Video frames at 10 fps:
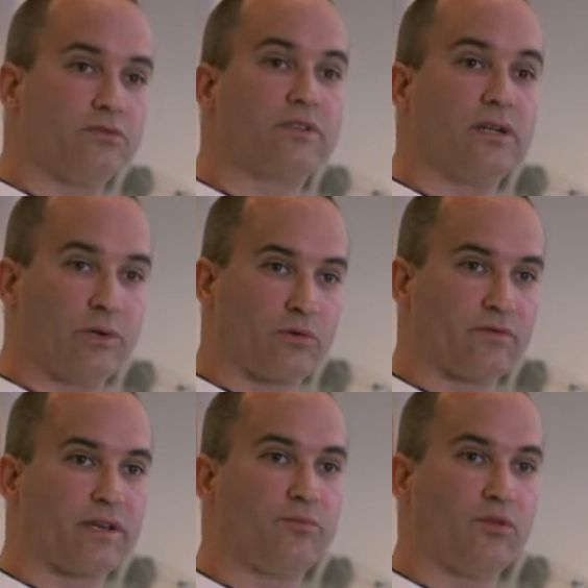position
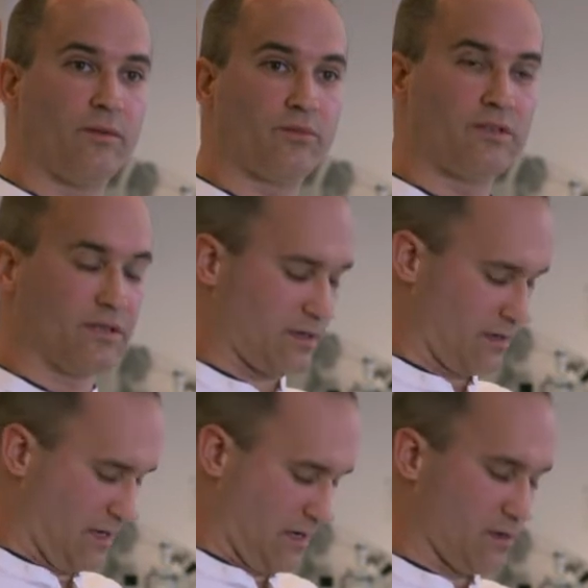that he needs
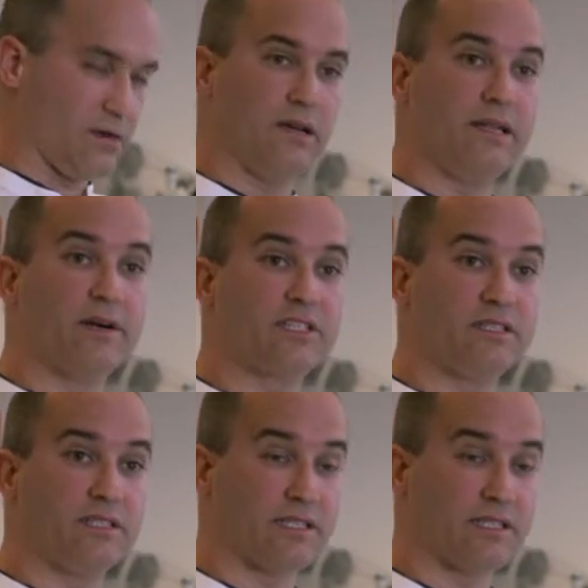to get the image he